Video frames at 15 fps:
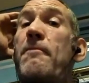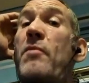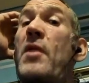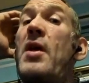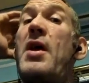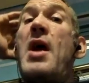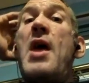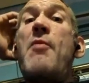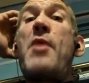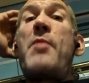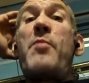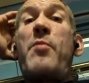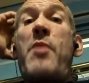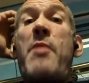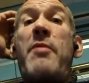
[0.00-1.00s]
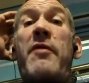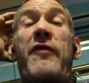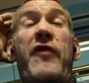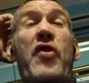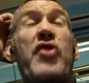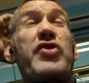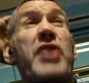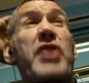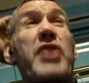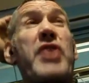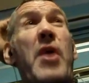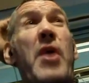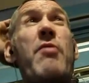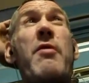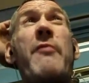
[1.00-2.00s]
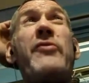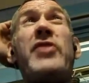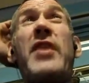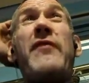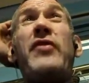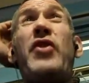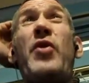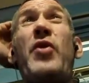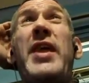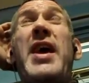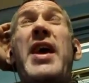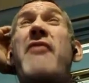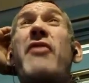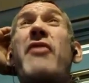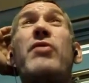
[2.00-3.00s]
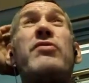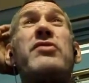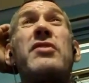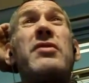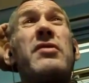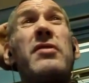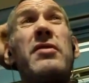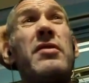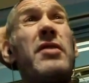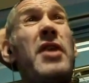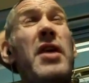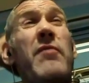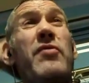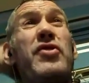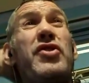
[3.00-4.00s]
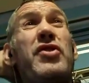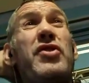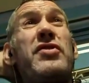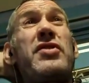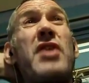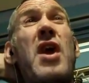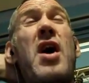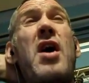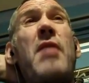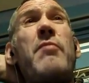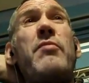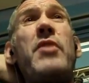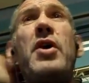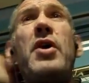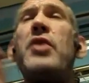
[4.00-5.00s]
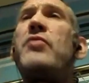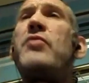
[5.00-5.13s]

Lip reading: Yeah, when we were first going, no one was even doing aerials. It was just it was